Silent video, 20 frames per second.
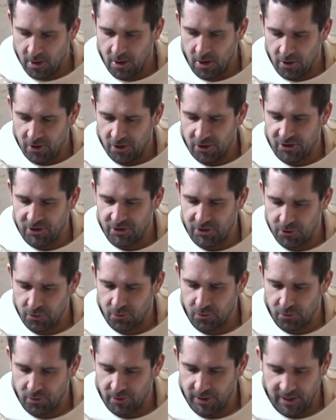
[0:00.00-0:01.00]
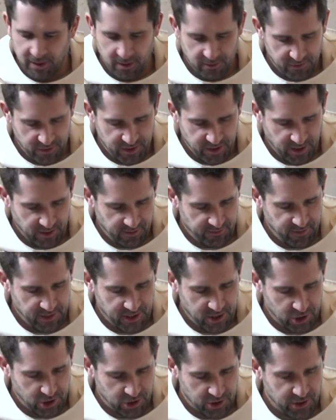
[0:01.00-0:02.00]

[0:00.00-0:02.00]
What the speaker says: the story of salvation,